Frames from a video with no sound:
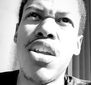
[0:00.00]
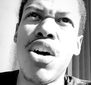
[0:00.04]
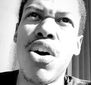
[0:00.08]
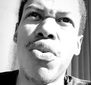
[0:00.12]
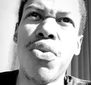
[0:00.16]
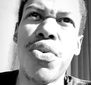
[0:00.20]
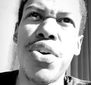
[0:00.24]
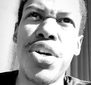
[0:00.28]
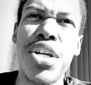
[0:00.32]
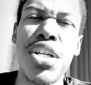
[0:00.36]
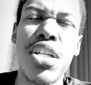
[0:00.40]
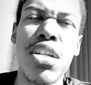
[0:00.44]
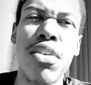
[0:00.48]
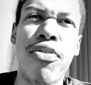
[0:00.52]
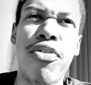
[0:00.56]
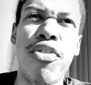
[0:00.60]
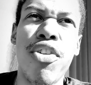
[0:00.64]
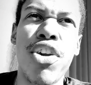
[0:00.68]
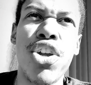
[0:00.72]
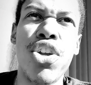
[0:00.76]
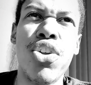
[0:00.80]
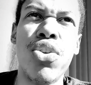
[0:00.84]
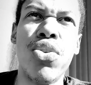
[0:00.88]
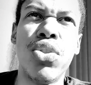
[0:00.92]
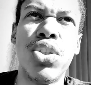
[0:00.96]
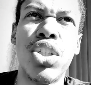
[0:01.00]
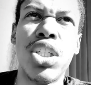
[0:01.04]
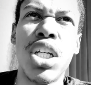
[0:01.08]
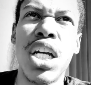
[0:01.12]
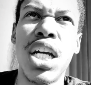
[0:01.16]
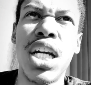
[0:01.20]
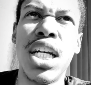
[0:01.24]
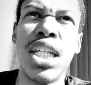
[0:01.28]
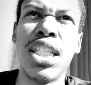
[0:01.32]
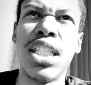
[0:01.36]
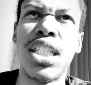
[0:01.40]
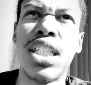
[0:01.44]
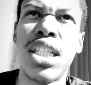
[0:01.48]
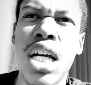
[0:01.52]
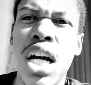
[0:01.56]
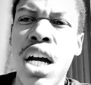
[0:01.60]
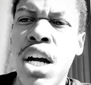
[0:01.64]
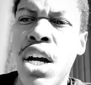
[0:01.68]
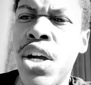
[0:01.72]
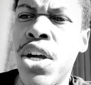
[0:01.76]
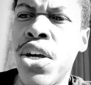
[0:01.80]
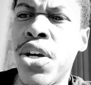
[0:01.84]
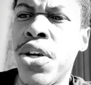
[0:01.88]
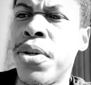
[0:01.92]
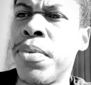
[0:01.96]
for you to in turn
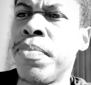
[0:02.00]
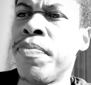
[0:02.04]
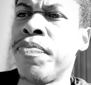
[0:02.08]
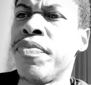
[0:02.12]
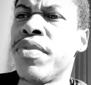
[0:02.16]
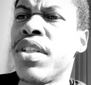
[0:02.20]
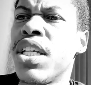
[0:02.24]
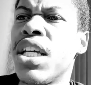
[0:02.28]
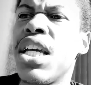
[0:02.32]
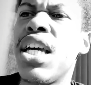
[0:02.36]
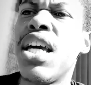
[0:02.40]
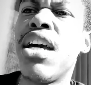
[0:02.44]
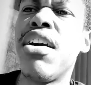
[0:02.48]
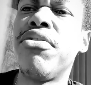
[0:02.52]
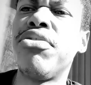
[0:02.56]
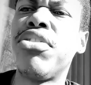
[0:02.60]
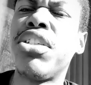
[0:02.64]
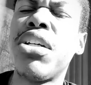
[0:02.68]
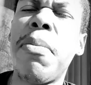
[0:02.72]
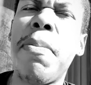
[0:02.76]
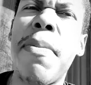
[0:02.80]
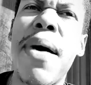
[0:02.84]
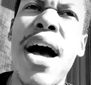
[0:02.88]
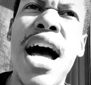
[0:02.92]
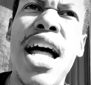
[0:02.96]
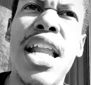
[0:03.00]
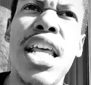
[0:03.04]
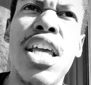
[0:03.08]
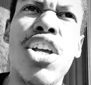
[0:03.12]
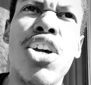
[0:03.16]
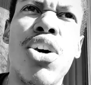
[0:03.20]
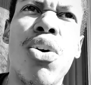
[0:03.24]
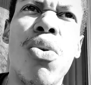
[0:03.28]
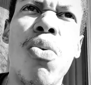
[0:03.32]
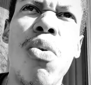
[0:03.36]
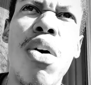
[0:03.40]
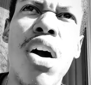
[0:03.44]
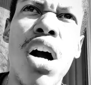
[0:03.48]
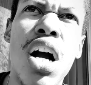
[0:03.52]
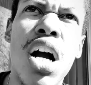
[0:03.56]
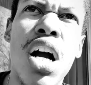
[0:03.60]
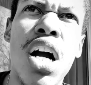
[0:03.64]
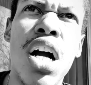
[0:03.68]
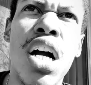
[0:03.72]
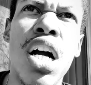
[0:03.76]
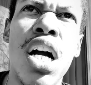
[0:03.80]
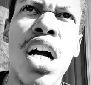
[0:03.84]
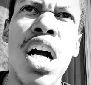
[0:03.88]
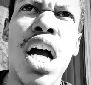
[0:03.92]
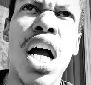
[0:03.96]
give somebody your word and your
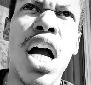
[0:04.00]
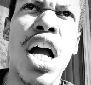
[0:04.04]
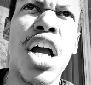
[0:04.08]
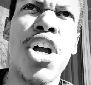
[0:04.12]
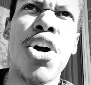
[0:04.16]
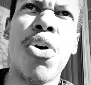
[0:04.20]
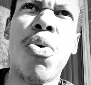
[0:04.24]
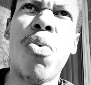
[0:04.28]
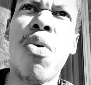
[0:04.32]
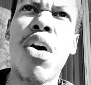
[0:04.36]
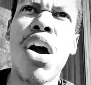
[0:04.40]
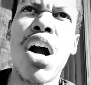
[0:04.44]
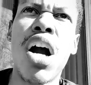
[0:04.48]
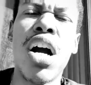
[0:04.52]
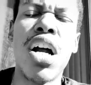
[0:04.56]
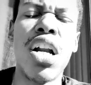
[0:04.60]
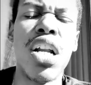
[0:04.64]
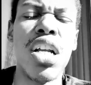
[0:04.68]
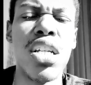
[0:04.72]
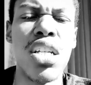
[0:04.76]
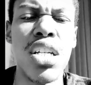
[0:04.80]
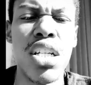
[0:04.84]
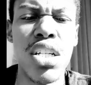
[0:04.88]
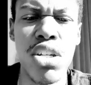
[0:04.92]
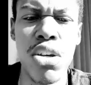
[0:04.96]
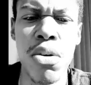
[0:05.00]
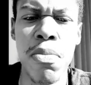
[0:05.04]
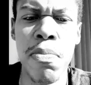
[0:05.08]
word isn't your bond.